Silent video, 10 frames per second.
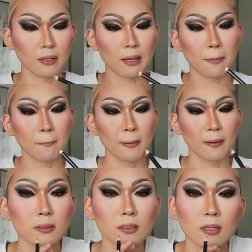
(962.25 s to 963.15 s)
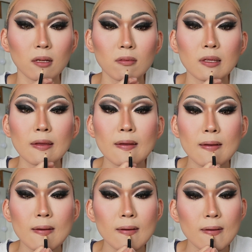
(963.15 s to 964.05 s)
Yeah, it's a lovely
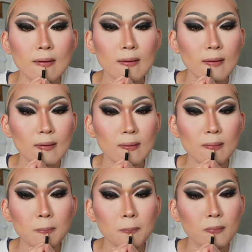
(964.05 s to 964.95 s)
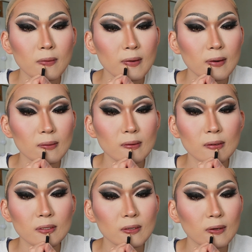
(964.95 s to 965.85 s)

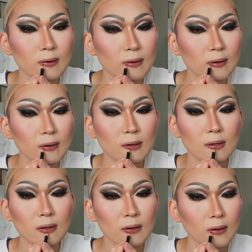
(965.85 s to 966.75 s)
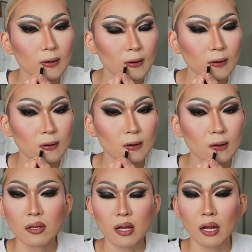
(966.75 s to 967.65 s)
brownish color.
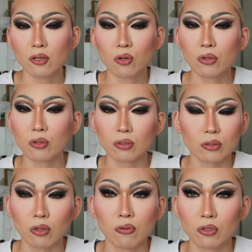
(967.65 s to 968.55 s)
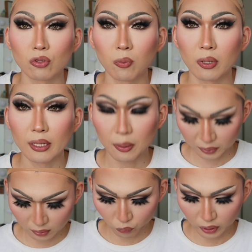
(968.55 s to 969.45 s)
I don't used to overdraw my lips,
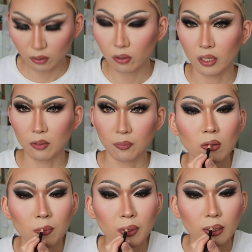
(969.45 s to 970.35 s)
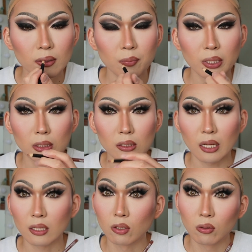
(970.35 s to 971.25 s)
and when I look back at the pictures, I
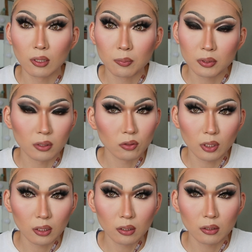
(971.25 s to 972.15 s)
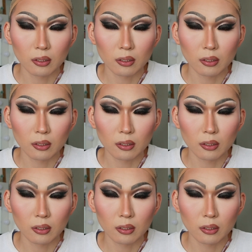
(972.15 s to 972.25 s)
had no lips in drag.